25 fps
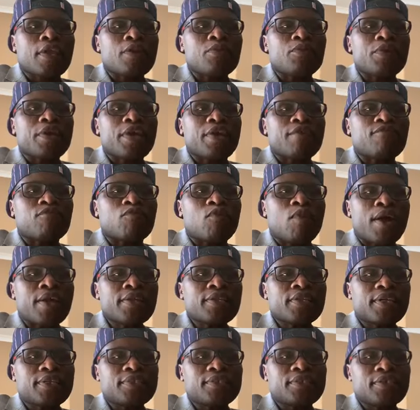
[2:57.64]
Then we have
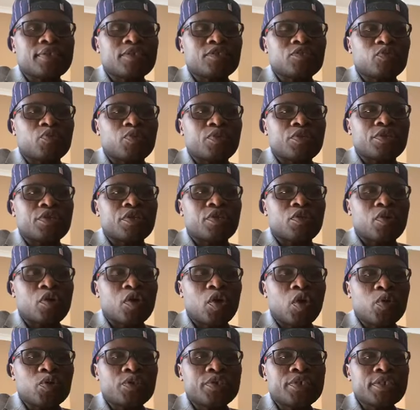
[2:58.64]
one that deals with the
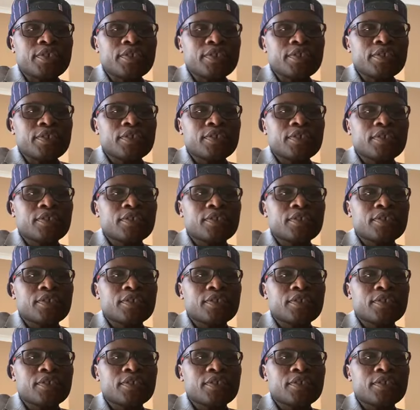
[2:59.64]
coding